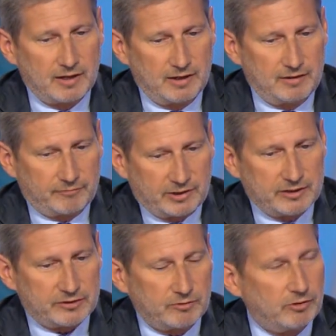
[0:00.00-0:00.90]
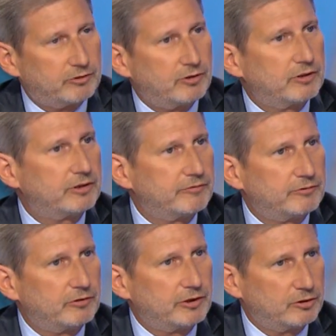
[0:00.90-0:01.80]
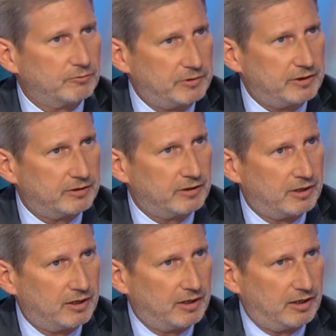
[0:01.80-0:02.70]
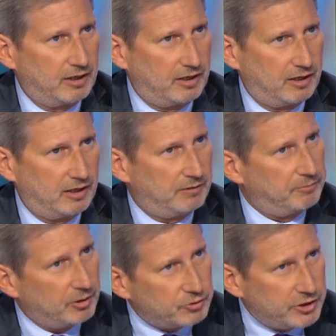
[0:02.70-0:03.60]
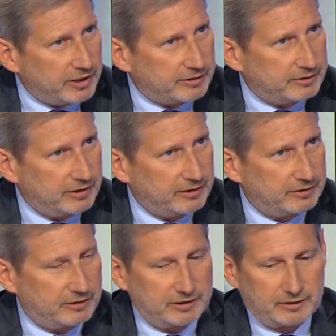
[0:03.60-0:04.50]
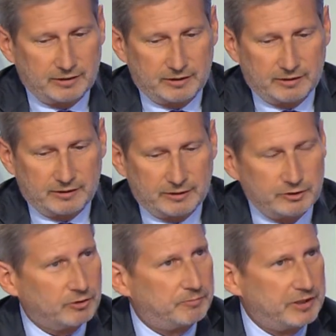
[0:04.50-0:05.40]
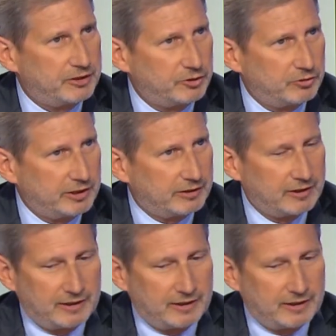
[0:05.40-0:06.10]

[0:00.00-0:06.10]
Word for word: um, there is no alternative to the European uh, project and uh, the, the European Union.